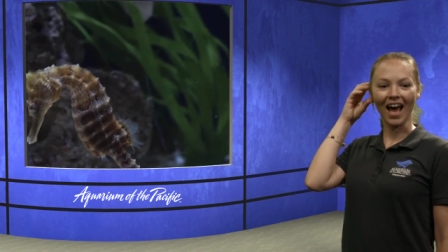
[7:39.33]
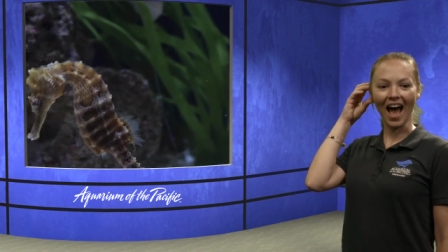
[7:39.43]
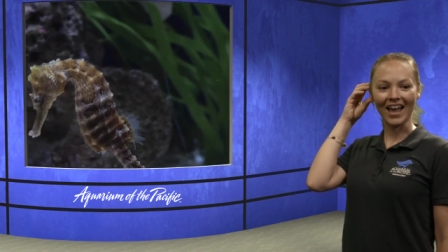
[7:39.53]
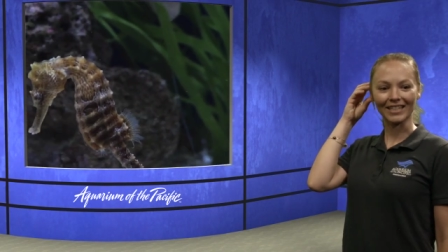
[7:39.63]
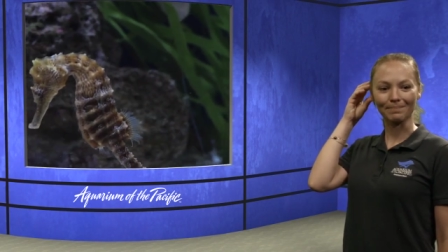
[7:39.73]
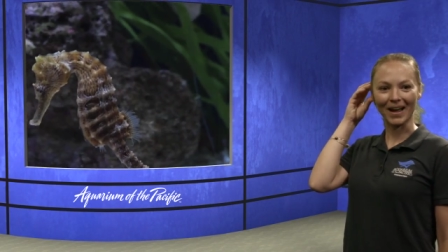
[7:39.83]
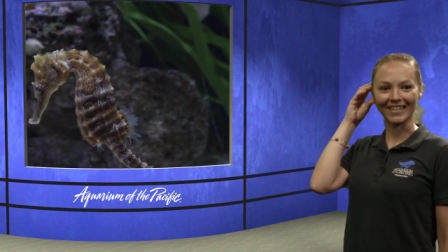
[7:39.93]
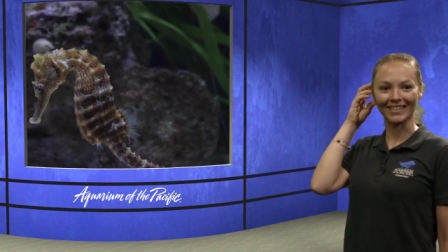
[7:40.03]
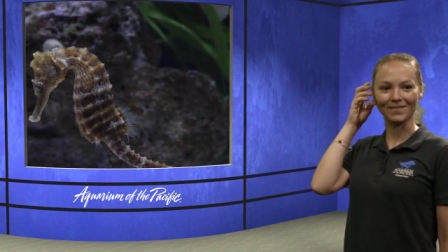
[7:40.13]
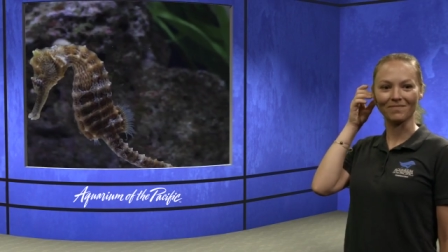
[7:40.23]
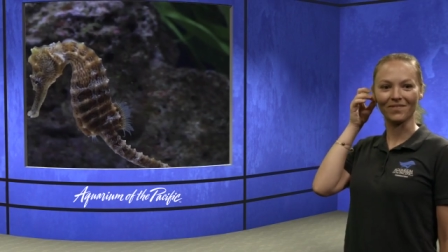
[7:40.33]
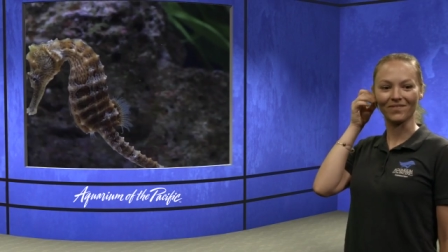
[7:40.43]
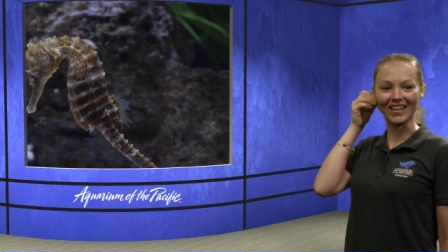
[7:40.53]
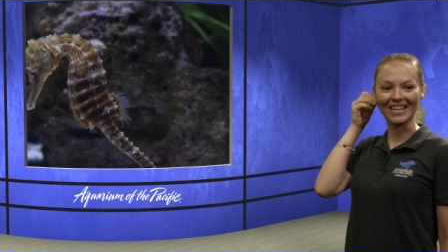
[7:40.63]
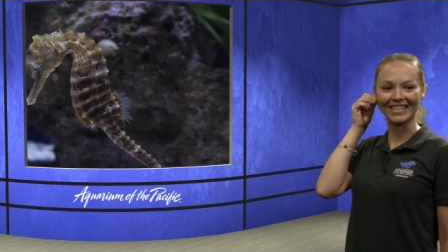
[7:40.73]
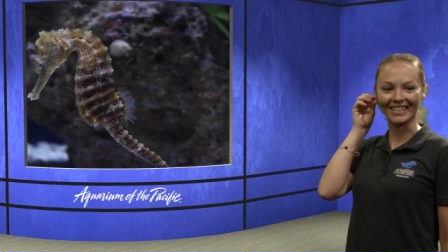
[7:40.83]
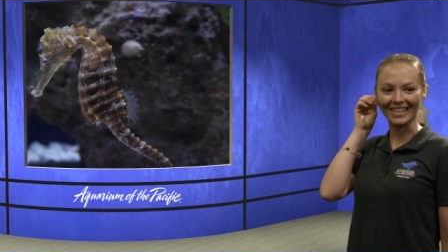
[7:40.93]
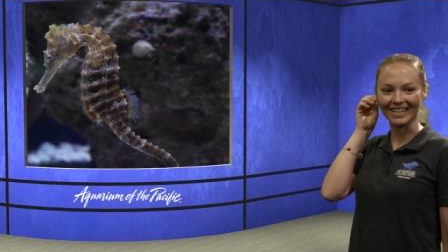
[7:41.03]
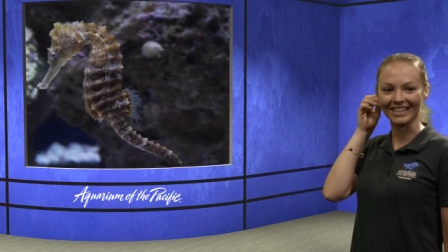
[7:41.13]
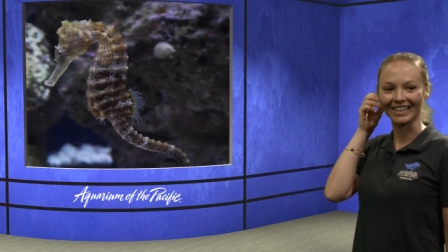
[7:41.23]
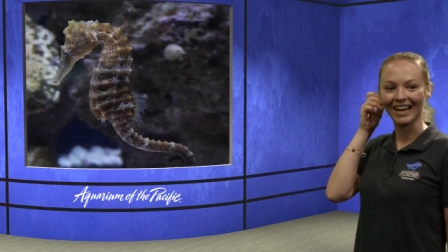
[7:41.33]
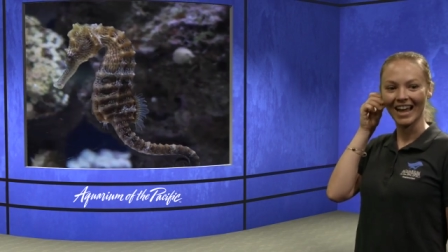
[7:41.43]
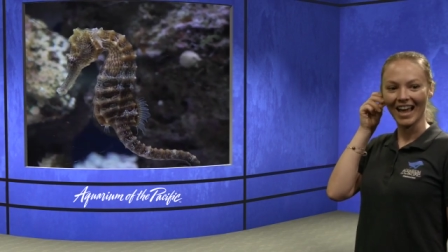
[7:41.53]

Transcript: I spy some fins here.